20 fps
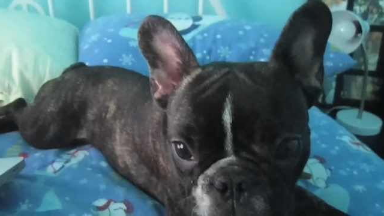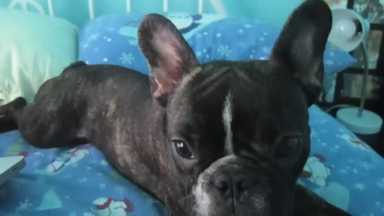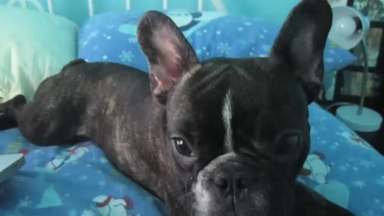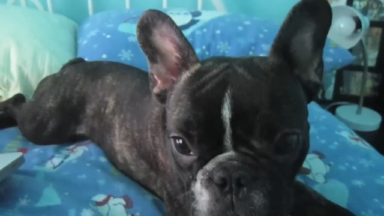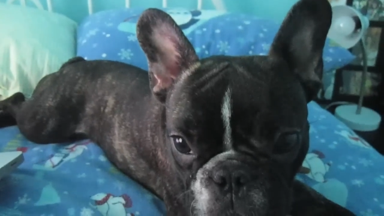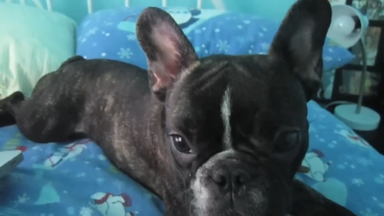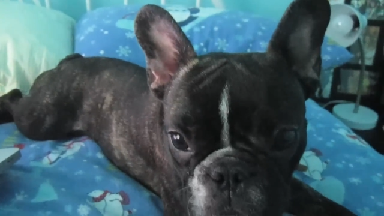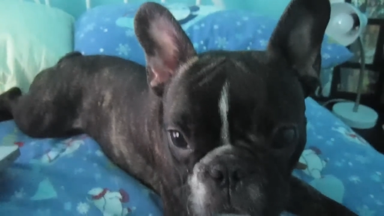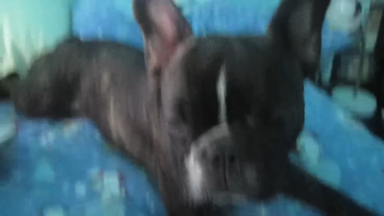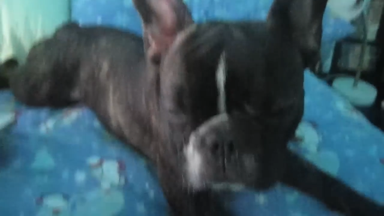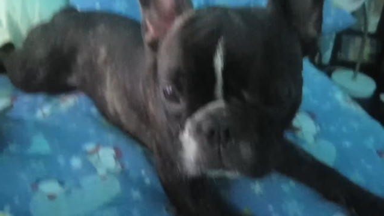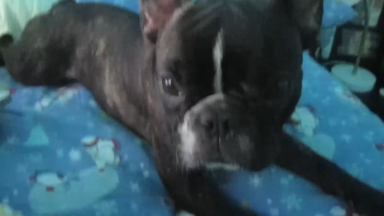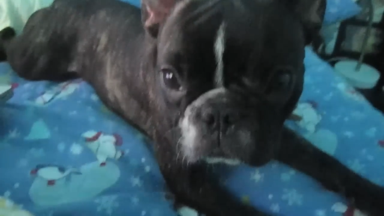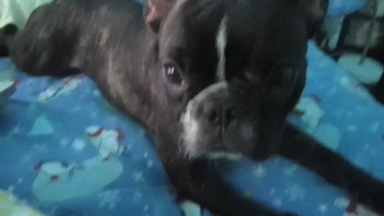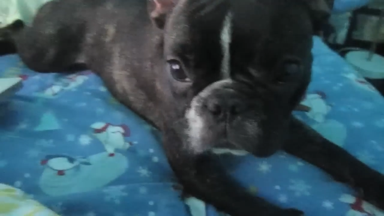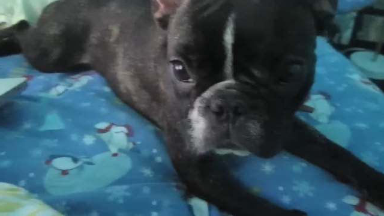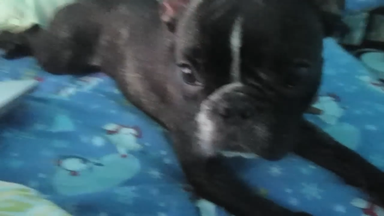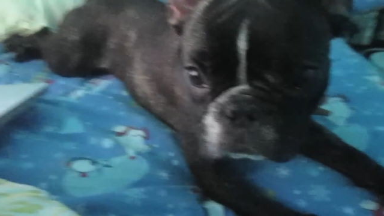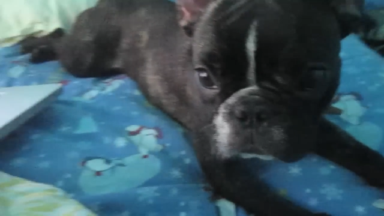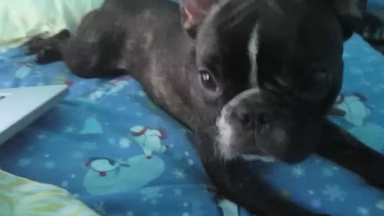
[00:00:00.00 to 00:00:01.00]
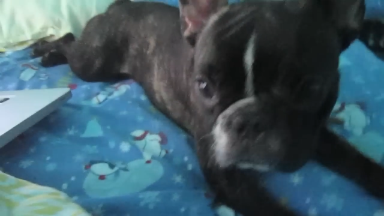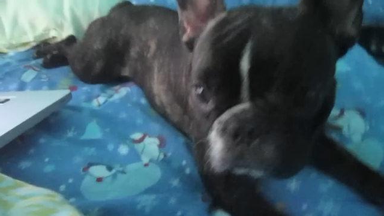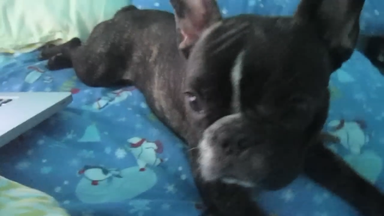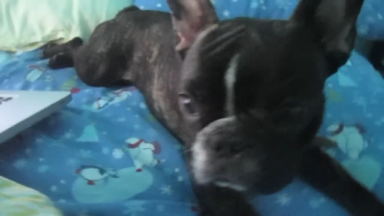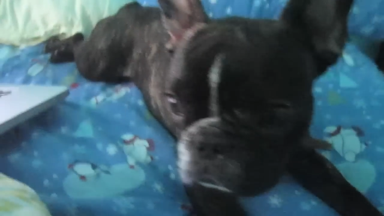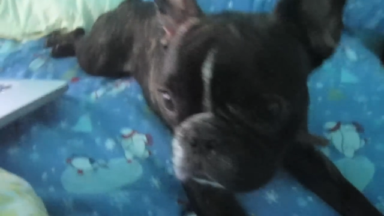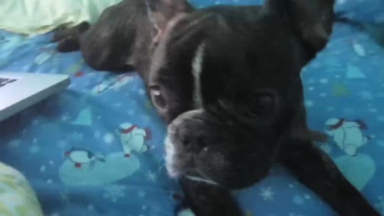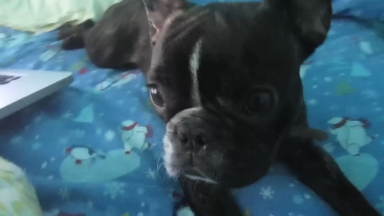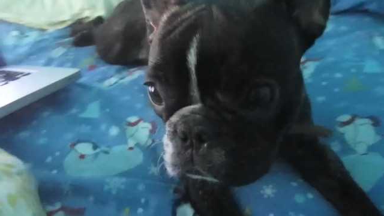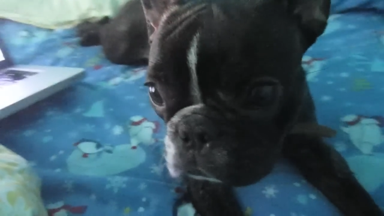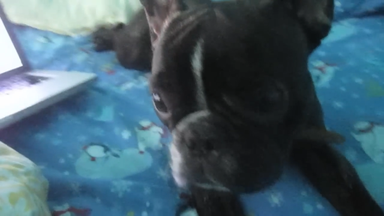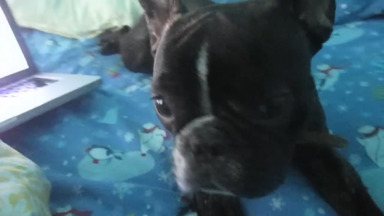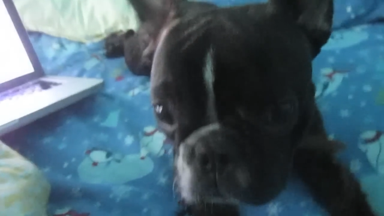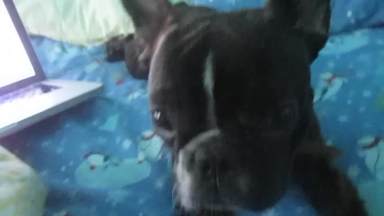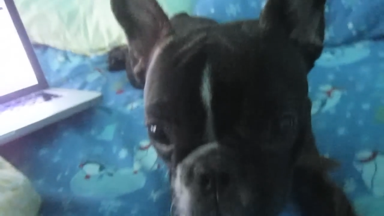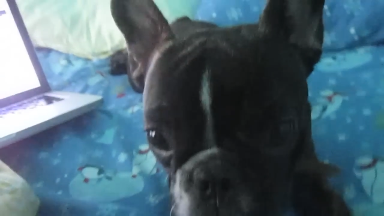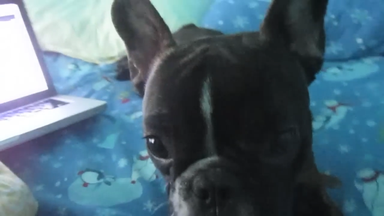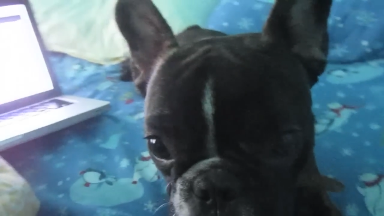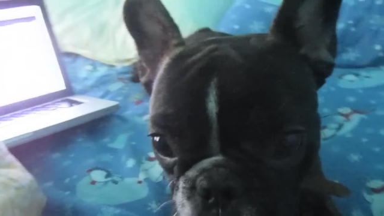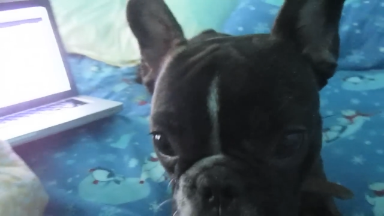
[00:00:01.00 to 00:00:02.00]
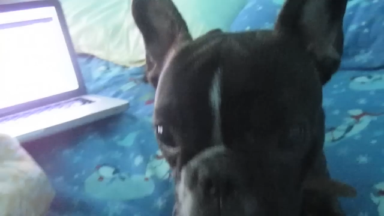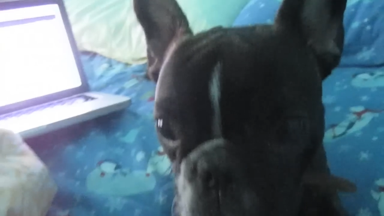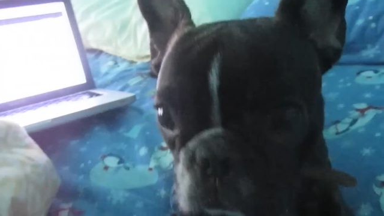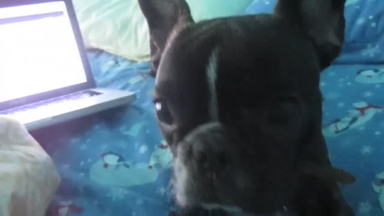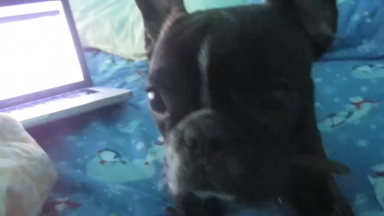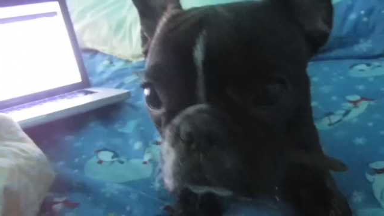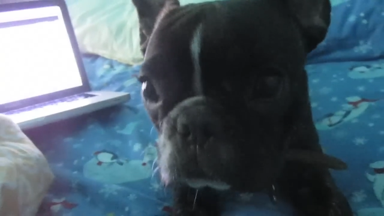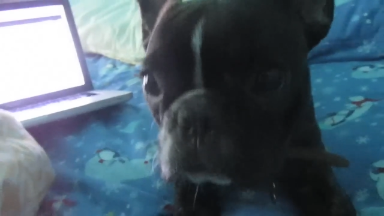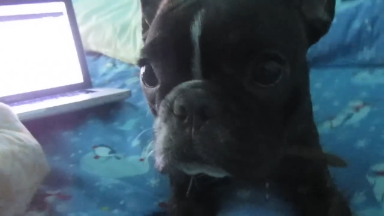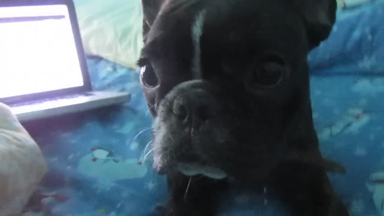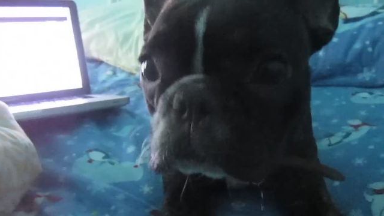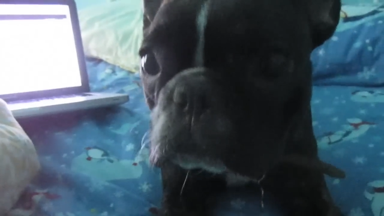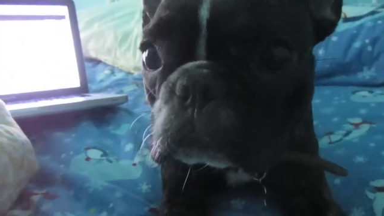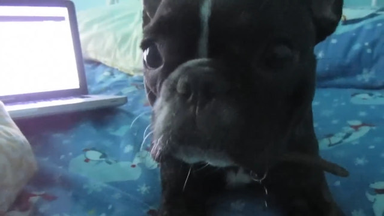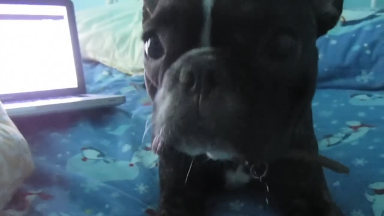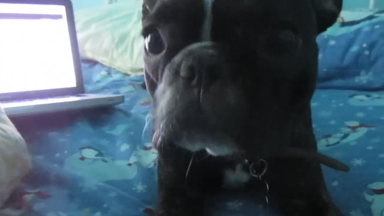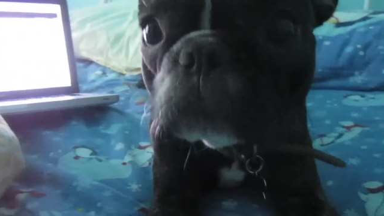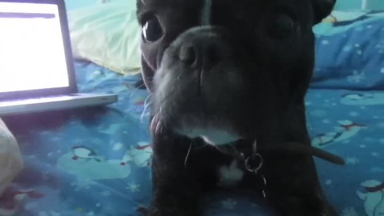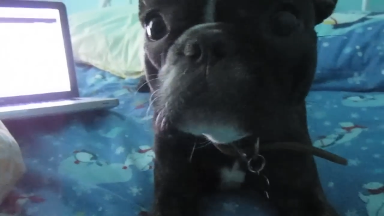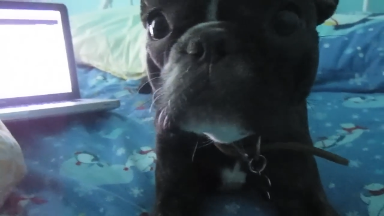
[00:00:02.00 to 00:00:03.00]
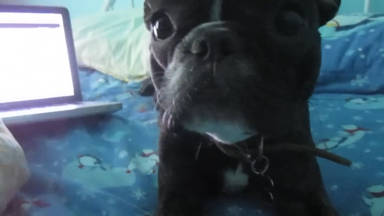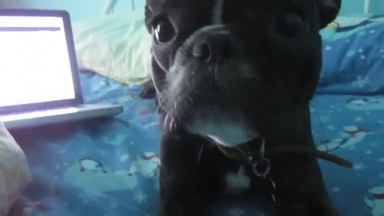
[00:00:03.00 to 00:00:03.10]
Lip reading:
Nobody's mouth can be seen.